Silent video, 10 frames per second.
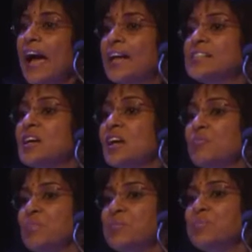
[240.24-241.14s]
and a
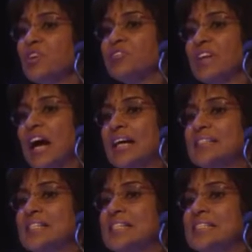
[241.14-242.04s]
member of the
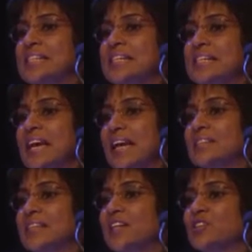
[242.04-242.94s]
ICDE
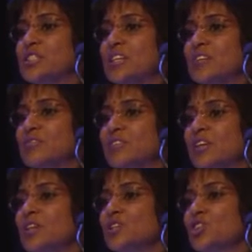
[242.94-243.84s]
executive,
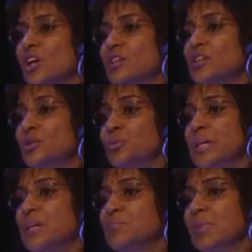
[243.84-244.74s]

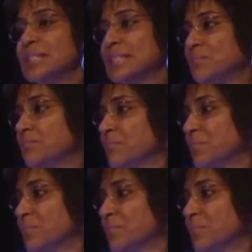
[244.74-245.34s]
Jean-Louis Maxime.